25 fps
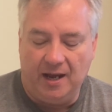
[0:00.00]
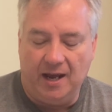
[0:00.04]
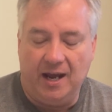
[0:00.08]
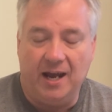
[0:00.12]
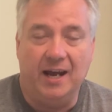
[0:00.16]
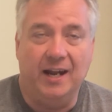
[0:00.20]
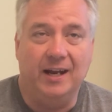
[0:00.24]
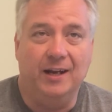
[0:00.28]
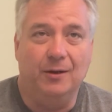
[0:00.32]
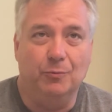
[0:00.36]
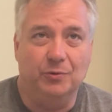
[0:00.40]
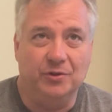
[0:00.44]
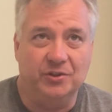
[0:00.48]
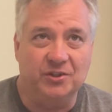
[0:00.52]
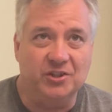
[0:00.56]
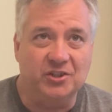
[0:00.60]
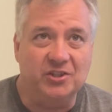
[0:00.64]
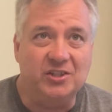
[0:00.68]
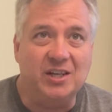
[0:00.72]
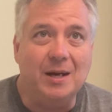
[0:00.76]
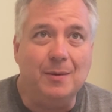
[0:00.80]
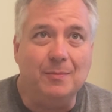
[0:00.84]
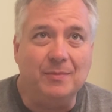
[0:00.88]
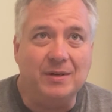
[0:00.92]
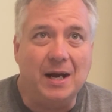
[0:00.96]
And it was the
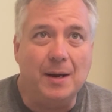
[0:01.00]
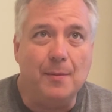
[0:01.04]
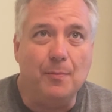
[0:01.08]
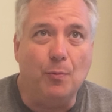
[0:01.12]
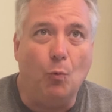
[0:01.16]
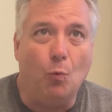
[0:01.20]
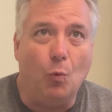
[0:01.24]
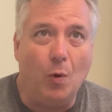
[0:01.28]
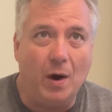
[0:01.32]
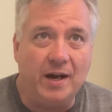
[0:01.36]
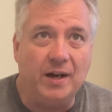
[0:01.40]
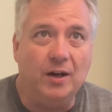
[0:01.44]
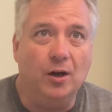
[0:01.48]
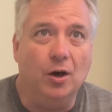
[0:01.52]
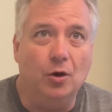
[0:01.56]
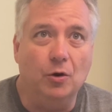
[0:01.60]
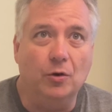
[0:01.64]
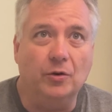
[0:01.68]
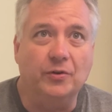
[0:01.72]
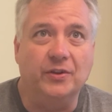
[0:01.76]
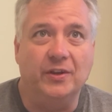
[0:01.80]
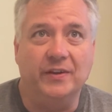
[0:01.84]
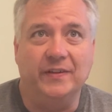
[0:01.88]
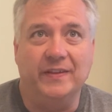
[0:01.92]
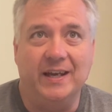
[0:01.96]
same type of white
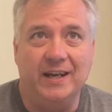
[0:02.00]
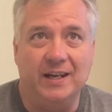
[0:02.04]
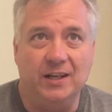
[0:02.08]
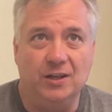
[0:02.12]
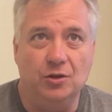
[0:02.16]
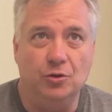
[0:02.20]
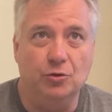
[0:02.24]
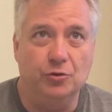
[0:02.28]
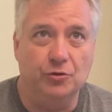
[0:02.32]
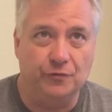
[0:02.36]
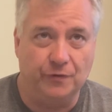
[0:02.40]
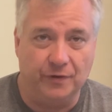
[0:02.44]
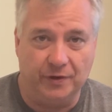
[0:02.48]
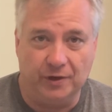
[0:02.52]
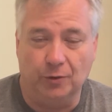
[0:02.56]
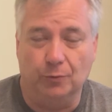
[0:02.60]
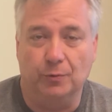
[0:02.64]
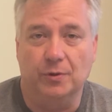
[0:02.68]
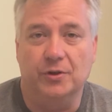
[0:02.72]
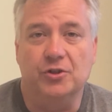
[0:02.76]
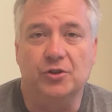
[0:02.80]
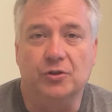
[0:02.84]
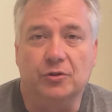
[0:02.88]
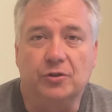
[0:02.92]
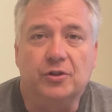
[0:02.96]
oak that they'd used for the
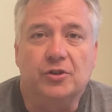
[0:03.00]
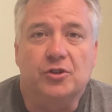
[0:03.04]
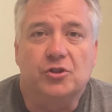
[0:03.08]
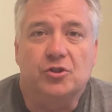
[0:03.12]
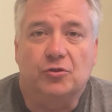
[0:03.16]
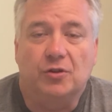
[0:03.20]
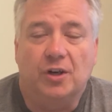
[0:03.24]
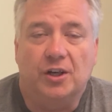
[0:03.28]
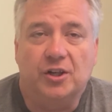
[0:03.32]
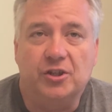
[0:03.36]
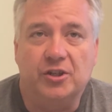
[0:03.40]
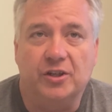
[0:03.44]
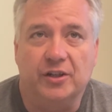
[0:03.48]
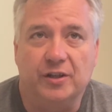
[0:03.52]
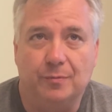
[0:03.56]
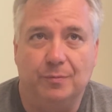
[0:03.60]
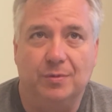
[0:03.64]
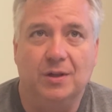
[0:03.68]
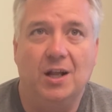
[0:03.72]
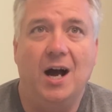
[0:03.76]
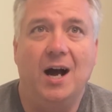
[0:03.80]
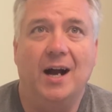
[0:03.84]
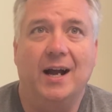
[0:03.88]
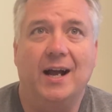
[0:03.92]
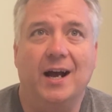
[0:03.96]
original construction of the
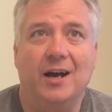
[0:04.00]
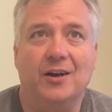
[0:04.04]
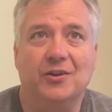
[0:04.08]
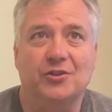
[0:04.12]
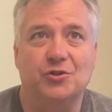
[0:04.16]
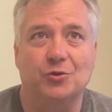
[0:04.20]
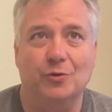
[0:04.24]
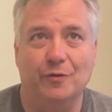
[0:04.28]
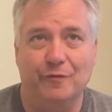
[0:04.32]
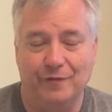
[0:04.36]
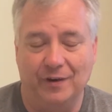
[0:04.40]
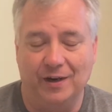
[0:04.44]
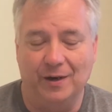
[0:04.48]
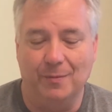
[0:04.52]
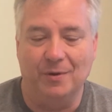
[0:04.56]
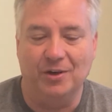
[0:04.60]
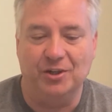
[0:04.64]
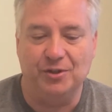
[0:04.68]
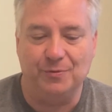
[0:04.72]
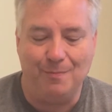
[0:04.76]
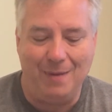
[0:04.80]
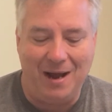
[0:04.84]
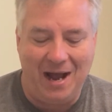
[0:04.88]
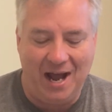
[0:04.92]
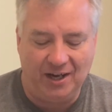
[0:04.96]
blockhouse, so it very
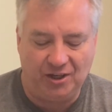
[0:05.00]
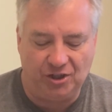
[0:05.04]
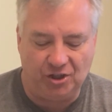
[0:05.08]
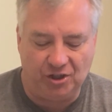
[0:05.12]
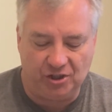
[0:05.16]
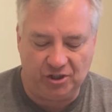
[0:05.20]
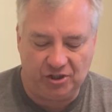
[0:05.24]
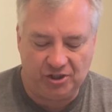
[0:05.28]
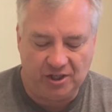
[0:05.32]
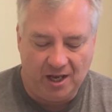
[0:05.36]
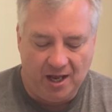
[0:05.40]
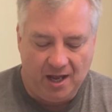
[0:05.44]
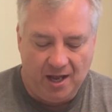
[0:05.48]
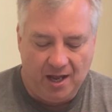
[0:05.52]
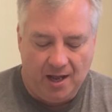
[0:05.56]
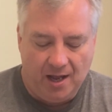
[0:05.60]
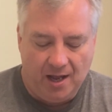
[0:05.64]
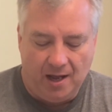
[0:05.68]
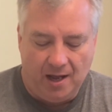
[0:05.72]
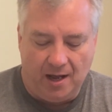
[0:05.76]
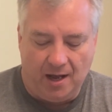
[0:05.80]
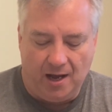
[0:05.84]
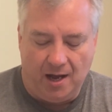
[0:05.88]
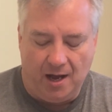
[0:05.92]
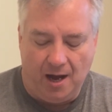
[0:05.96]
much matches.
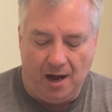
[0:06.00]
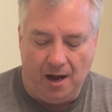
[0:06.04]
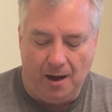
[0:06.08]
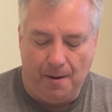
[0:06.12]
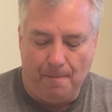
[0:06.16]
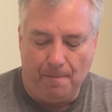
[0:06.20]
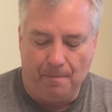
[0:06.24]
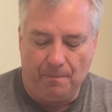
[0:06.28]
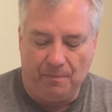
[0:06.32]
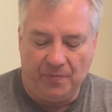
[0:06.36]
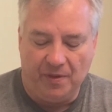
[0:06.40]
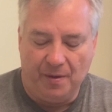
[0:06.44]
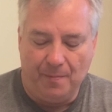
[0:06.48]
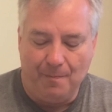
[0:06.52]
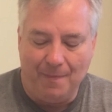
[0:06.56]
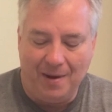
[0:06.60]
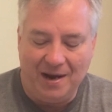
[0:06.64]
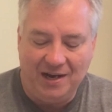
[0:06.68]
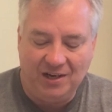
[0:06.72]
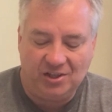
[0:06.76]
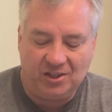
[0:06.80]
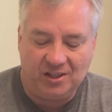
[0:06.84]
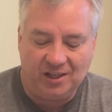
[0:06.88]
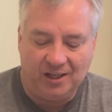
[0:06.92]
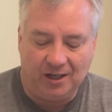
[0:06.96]
The
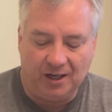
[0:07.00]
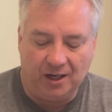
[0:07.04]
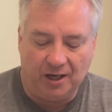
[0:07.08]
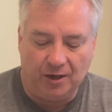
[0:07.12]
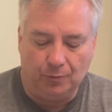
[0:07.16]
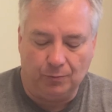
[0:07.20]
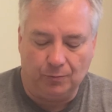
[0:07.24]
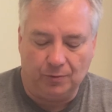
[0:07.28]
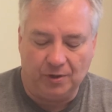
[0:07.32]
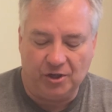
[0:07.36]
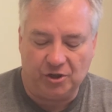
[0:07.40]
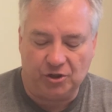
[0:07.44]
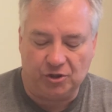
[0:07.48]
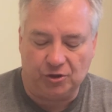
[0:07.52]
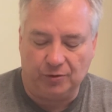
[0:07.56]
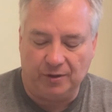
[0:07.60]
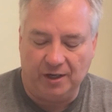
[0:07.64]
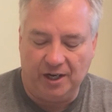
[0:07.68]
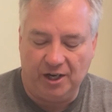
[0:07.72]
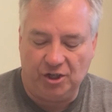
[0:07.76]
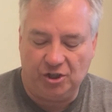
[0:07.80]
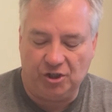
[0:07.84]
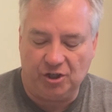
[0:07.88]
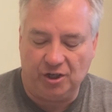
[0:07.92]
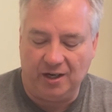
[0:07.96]
masonry
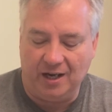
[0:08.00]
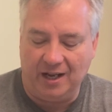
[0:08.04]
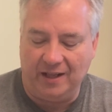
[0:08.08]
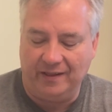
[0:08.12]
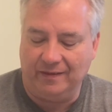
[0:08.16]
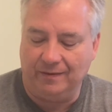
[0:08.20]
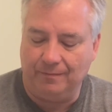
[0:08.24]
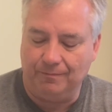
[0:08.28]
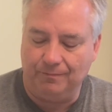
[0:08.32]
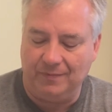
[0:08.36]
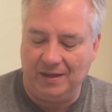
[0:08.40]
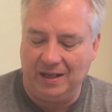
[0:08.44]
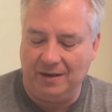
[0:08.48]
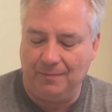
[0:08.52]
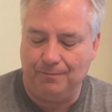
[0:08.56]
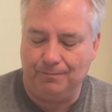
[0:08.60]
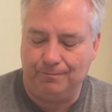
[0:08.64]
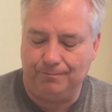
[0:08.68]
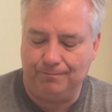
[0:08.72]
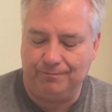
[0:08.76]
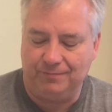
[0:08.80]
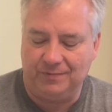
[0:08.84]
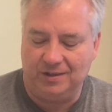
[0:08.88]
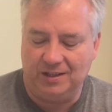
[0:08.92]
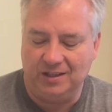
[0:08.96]
restoration, and they
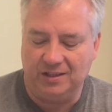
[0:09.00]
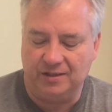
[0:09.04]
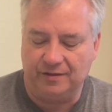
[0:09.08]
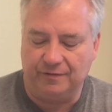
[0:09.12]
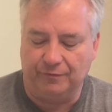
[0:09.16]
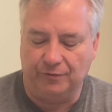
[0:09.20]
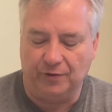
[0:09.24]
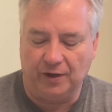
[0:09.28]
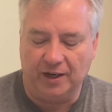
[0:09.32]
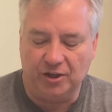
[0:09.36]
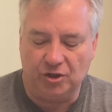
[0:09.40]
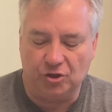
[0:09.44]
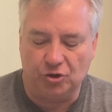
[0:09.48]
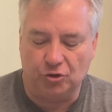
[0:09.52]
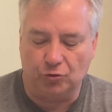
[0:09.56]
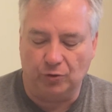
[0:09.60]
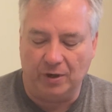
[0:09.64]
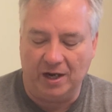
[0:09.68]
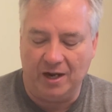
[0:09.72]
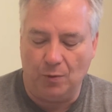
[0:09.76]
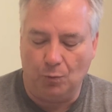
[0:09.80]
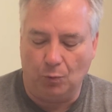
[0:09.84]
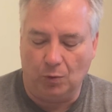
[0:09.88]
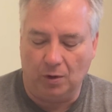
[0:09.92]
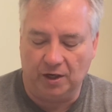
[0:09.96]
did some French
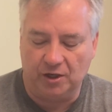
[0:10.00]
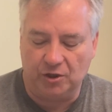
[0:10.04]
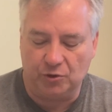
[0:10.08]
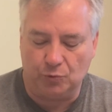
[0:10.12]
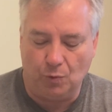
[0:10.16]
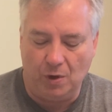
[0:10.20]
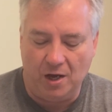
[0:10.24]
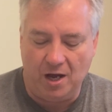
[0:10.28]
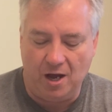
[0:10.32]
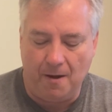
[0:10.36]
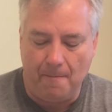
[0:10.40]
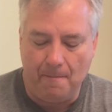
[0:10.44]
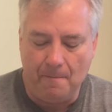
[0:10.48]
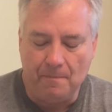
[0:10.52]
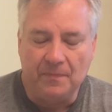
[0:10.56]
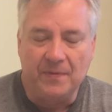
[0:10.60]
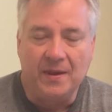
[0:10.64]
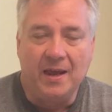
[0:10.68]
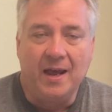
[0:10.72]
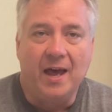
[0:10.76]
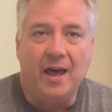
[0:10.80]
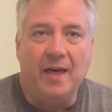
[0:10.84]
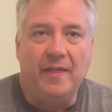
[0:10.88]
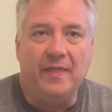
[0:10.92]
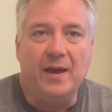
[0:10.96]
drain work as well.
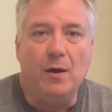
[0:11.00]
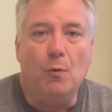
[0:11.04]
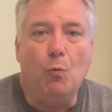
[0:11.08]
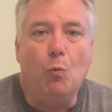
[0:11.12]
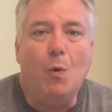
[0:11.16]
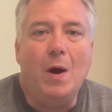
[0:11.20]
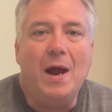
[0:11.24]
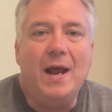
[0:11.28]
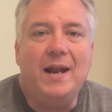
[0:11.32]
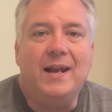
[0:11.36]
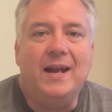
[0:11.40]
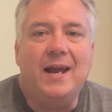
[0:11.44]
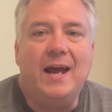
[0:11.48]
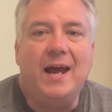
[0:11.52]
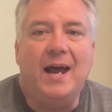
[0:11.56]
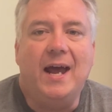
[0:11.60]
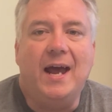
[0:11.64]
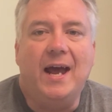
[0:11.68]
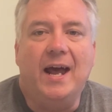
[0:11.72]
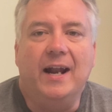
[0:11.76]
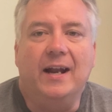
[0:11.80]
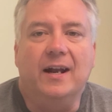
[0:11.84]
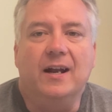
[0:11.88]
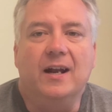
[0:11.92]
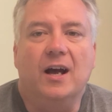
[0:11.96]
They went
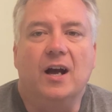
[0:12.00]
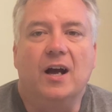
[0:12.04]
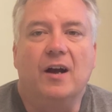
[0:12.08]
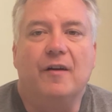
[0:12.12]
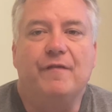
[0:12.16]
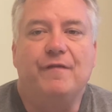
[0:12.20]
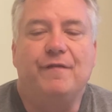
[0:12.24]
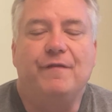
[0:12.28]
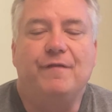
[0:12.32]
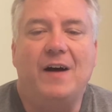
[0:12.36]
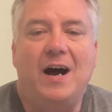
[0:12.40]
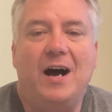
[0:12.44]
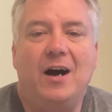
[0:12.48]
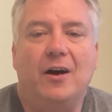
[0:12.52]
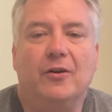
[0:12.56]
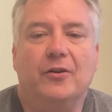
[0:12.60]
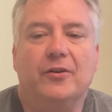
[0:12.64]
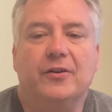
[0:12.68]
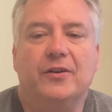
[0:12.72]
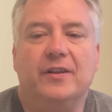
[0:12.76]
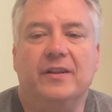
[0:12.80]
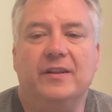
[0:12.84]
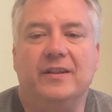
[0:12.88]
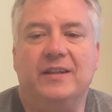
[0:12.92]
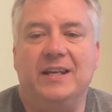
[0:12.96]
and
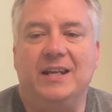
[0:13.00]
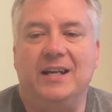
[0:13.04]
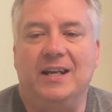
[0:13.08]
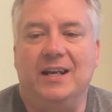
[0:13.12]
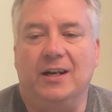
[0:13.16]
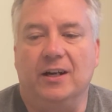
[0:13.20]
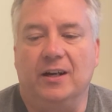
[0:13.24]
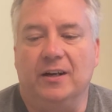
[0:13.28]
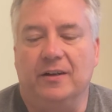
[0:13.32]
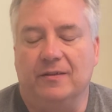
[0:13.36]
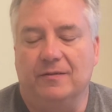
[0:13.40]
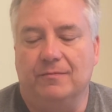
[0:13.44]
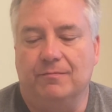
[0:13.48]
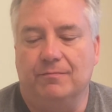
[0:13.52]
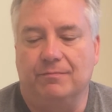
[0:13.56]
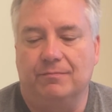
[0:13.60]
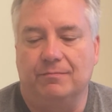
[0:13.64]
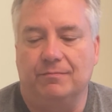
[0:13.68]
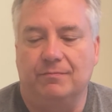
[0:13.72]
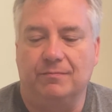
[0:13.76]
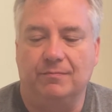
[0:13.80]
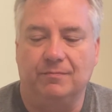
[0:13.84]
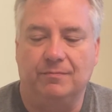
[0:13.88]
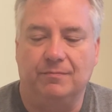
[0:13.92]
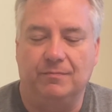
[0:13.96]
found the
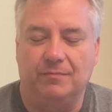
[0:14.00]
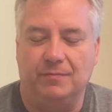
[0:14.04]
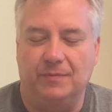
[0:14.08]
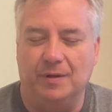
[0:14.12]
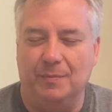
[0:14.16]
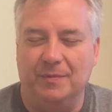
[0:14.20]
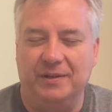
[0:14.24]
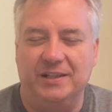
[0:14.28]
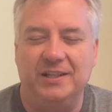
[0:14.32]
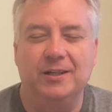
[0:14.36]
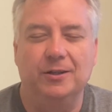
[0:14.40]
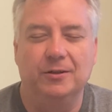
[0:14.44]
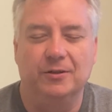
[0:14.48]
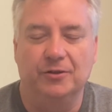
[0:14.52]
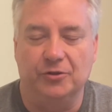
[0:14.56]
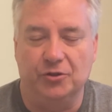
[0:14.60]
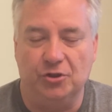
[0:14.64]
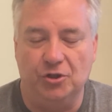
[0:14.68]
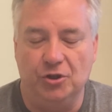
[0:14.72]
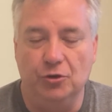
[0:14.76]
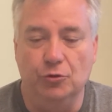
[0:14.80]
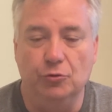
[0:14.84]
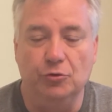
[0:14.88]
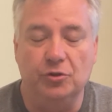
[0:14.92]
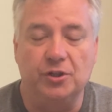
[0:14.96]
materials
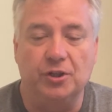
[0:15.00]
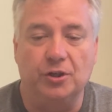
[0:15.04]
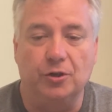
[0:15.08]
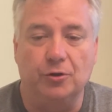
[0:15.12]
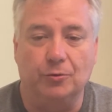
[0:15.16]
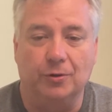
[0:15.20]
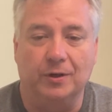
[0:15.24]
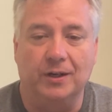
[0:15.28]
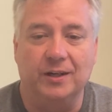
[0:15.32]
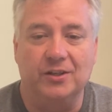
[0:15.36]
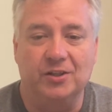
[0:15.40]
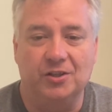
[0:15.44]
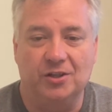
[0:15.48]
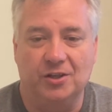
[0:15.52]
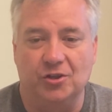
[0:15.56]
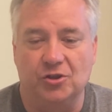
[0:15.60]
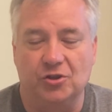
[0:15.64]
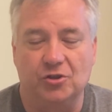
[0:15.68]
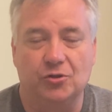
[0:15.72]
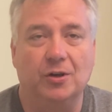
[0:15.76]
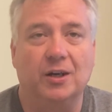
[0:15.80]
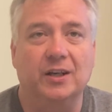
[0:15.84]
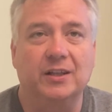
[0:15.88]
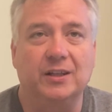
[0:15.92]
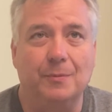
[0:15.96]
used to
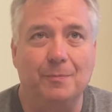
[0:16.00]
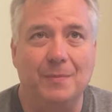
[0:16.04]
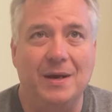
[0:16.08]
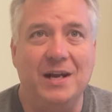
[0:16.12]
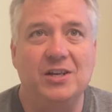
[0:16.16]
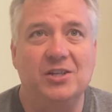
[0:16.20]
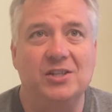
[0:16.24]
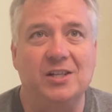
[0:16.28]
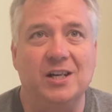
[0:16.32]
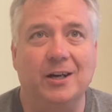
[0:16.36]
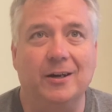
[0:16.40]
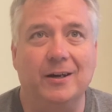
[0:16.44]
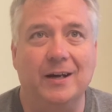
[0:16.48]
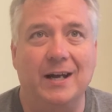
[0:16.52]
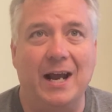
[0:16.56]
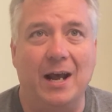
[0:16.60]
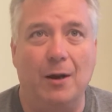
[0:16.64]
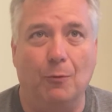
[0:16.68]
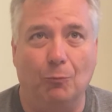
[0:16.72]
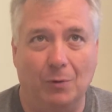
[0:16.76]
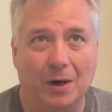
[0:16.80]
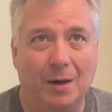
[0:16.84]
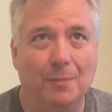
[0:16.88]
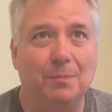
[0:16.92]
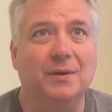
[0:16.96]
construct the masonry
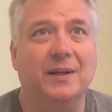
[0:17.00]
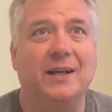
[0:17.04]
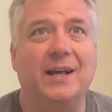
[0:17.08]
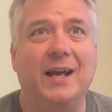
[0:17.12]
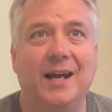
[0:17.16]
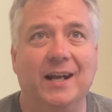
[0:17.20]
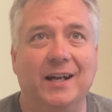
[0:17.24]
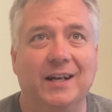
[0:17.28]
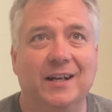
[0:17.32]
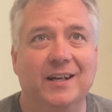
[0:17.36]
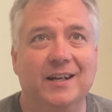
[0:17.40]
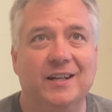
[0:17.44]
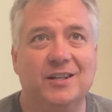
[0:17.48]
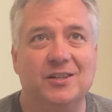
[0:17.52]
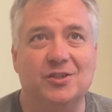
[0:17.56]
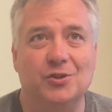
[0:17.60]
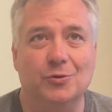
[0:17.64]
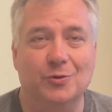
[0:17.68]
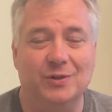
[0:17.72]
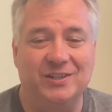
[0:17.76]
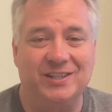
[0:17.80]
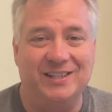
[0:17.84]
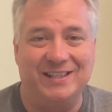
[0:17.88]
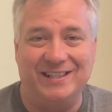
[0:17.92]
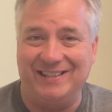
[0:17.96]
and replicated it, so
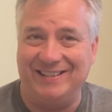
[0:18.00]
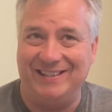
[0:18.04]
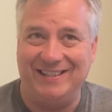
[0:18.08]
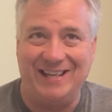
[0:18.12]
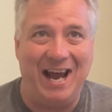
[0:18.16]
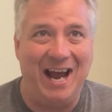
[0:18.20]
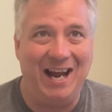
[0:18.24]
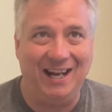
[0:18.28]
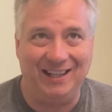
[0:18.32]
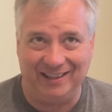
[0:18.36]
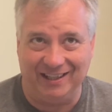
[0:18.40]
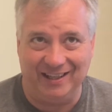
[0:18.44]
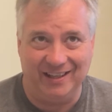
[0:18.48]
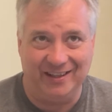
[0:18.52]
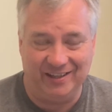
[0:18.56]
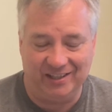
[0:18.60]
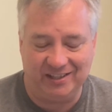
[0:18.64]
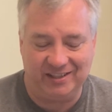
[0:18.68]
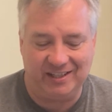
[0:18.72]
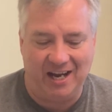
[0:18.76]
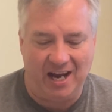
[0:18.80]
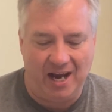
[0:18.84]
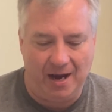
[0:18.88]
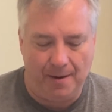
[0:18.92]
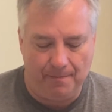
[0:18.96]
it's exactly the
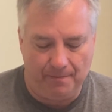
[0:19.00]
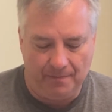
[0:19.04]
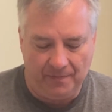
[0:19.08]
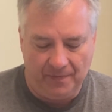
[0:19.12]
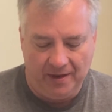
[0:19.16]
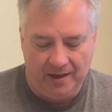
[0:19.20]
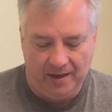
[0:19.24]
same.